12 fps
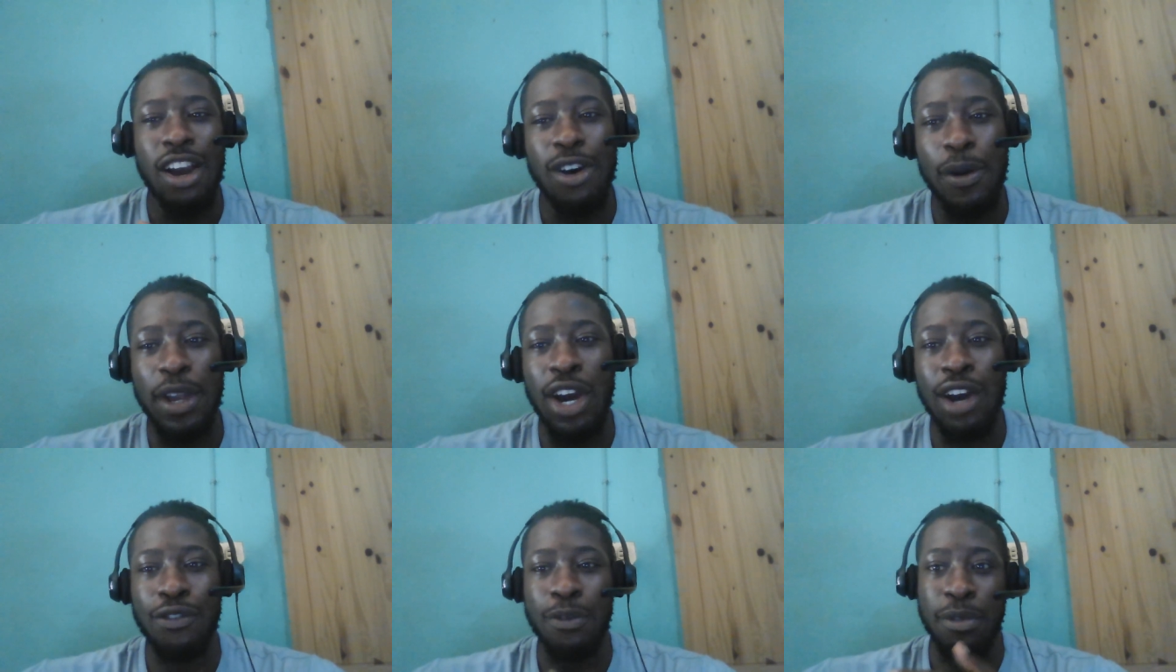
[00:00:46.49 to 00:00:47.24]
going
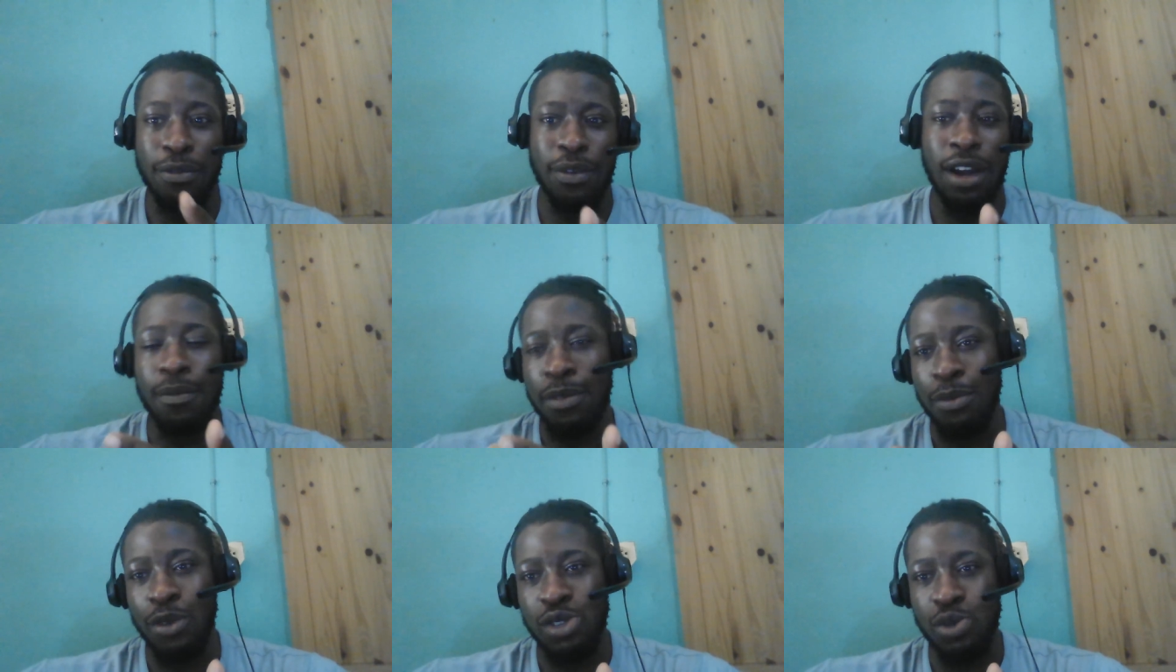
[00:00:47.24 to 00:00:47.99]
on from the, um,
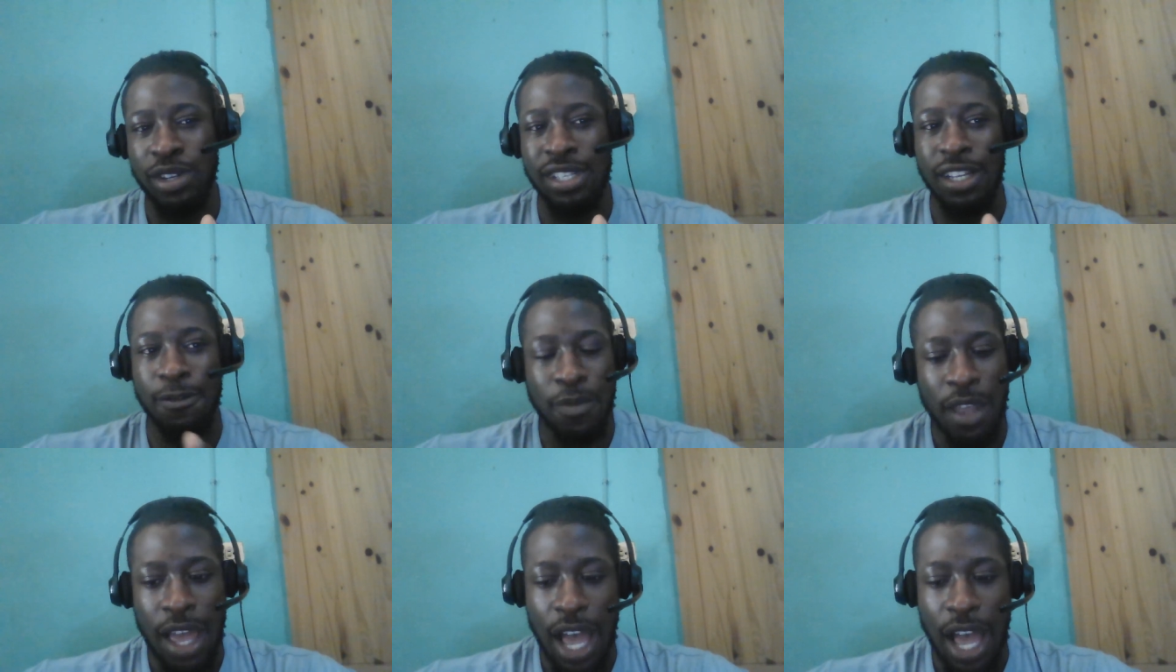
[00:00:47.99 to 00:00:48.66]
the most recent.